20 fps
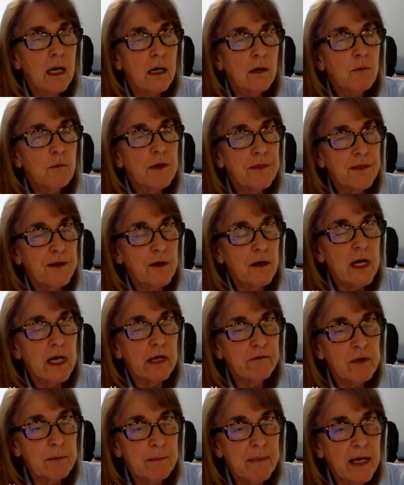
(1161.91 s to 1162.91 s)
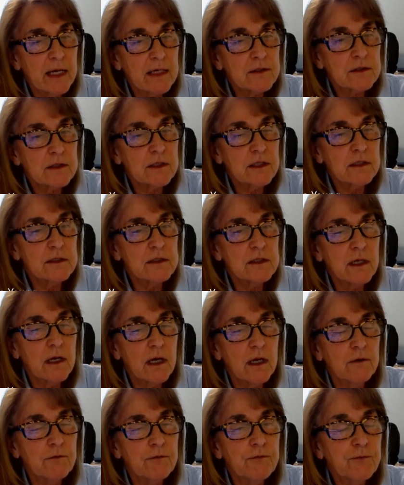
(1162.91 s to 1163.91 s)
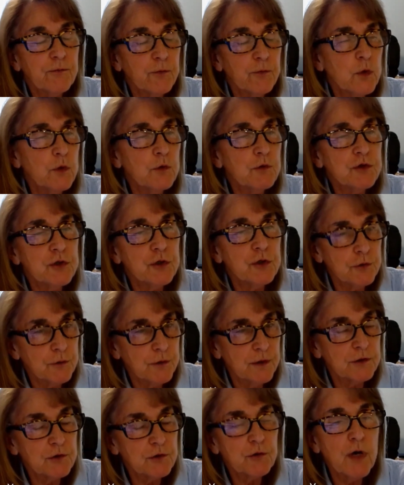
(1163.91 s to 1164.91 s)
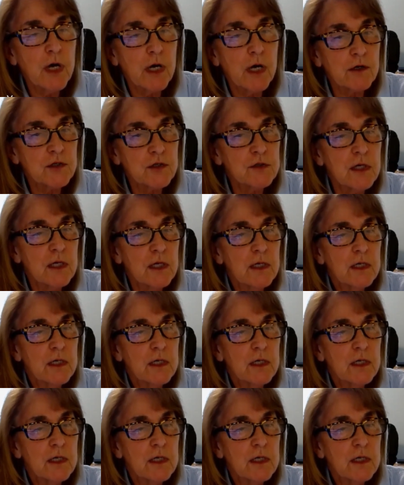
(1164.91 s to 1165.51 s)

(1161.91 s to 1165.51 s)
with their heavy baskets of fruit to the trucks